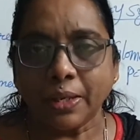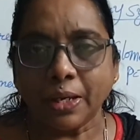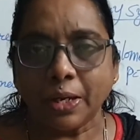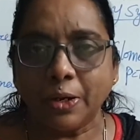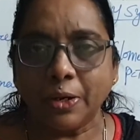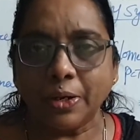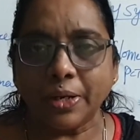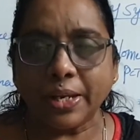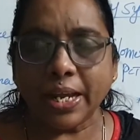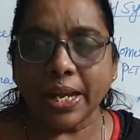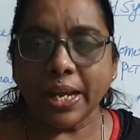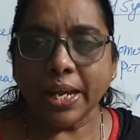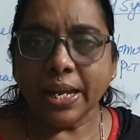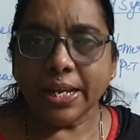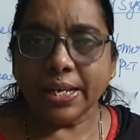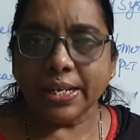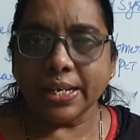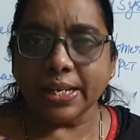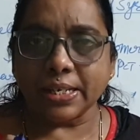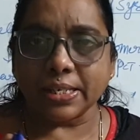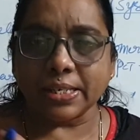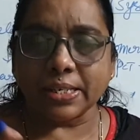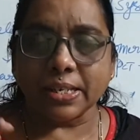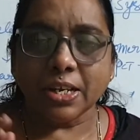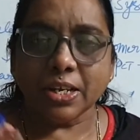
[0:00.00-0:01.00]
Okay,
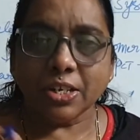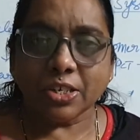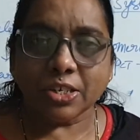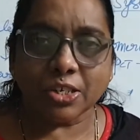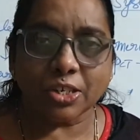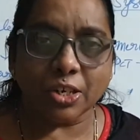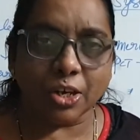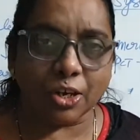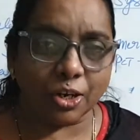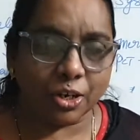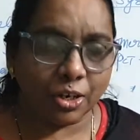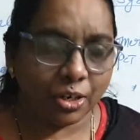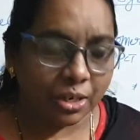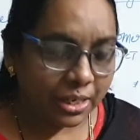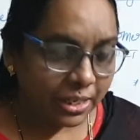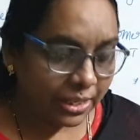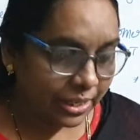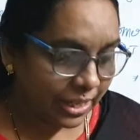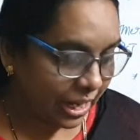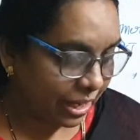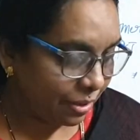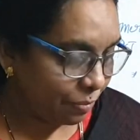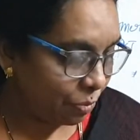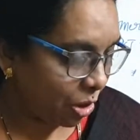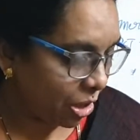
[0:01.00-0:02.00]
yes. So
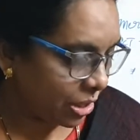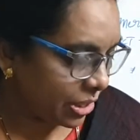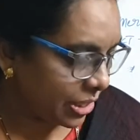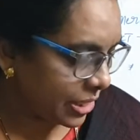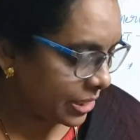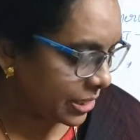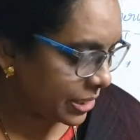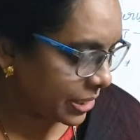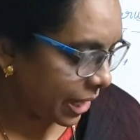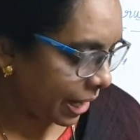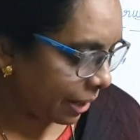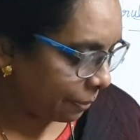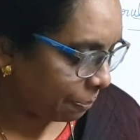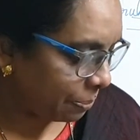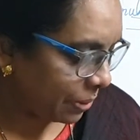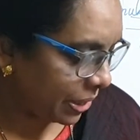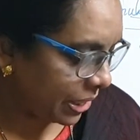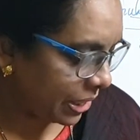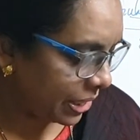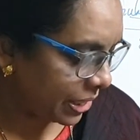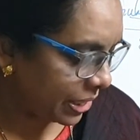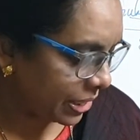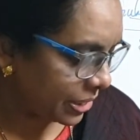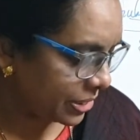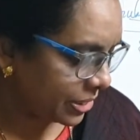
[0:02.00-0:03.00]
then what is happening
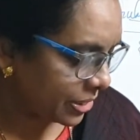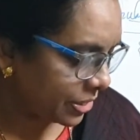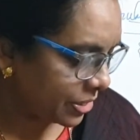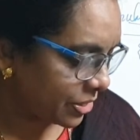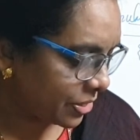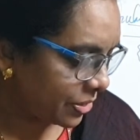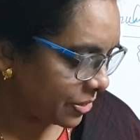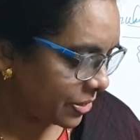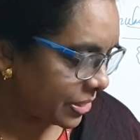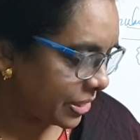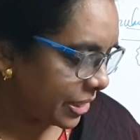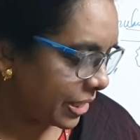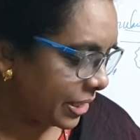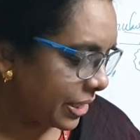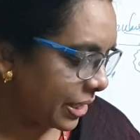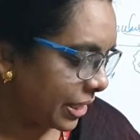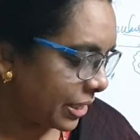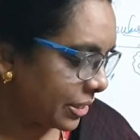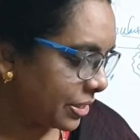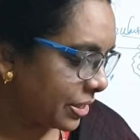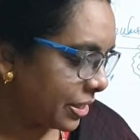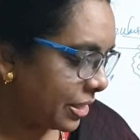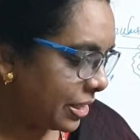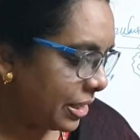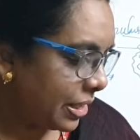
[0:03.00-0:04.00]
here? Just you see
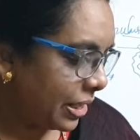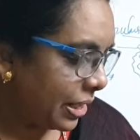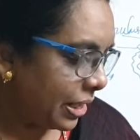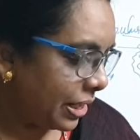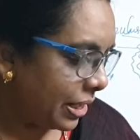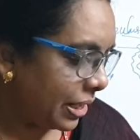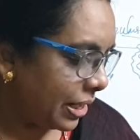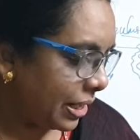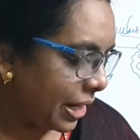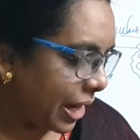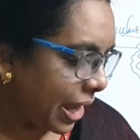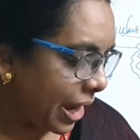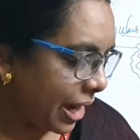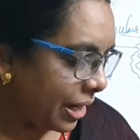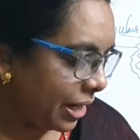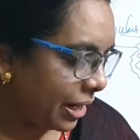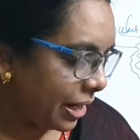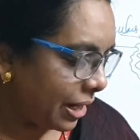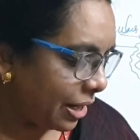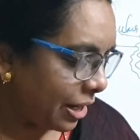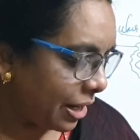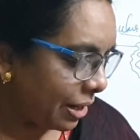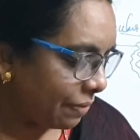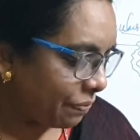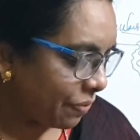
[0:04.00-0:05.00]
that
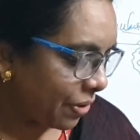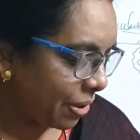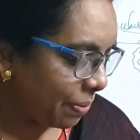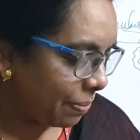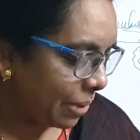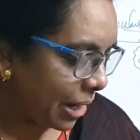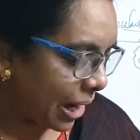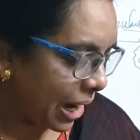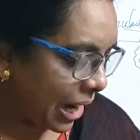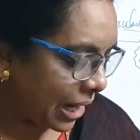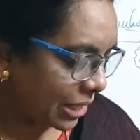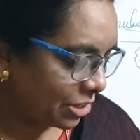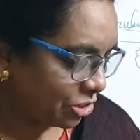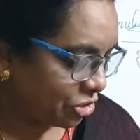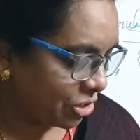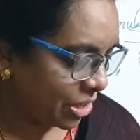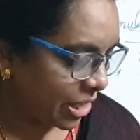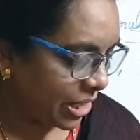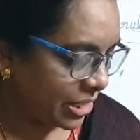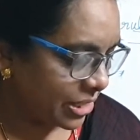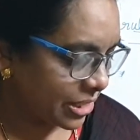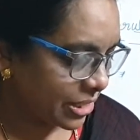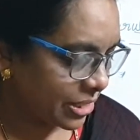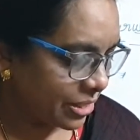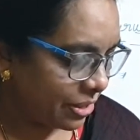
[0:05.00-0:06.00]
from
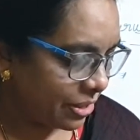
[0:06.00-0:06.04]
artery,